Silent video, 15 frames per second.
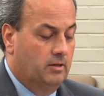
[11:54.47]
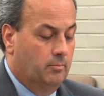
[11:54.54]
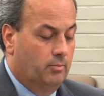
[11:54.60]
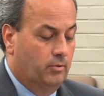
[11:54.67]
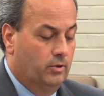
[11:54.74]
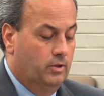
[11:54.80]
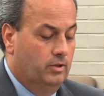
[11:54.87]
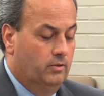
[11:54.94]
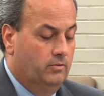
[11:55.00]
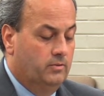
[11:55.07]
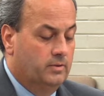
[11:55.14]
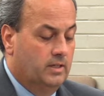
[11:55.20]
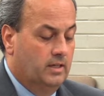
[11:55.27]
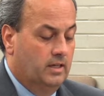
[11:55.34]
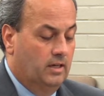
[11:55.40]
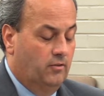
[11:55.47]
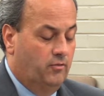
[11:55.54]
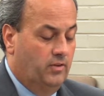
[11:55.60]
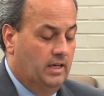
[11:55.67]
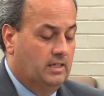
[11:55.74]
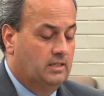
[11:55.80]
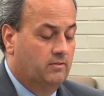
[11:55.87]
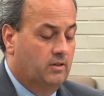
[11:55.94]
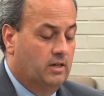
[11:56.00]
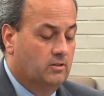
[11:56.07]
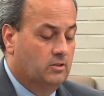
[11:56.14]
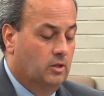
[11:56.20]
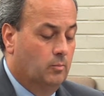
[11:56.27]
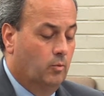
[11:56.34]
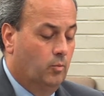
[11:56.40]
approved and effective
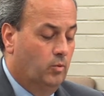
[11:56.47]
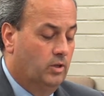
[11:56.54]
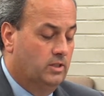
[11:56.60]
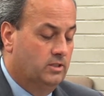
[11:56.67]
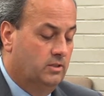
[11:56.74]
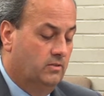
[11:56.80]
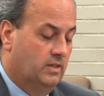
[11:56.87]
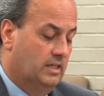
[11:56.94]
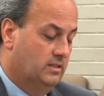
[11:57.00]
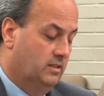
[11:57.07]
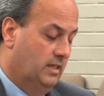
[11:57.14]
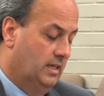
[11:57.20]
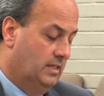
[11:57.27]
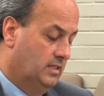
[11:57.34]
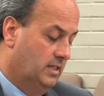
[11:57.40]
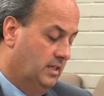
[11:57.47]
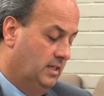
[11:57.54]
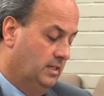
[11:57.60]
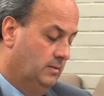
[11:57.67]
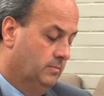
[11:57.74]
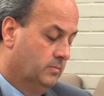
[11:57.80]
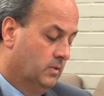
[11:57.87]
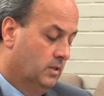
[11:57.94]
October 1, 2018.